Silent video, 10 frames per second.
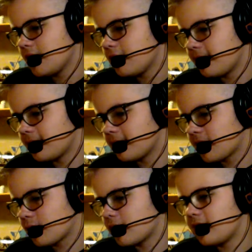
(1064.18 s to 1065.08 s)
from
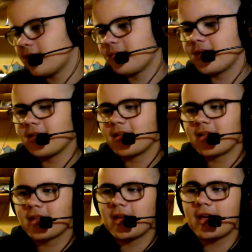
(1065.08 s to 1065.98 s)
swearing,
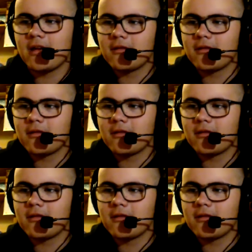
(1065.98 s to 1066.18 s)
because I